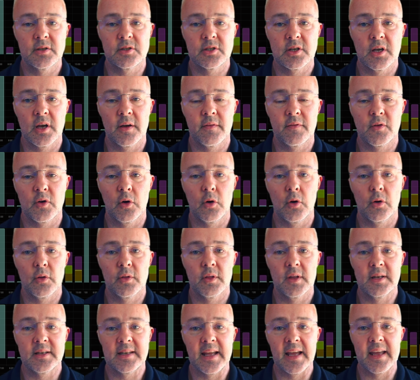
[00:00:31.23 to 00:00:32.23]
So I've got
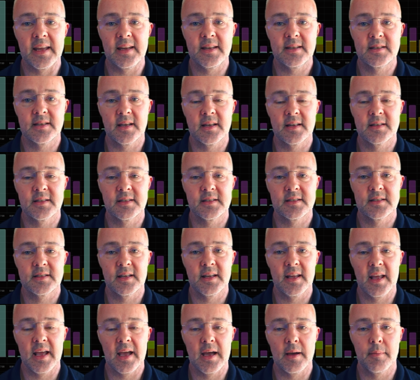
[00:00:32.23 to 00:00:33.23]
the data to
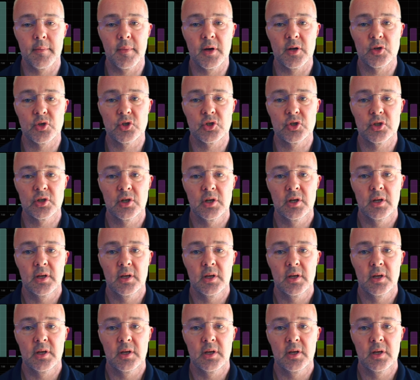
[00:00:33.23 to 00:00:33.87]
see how much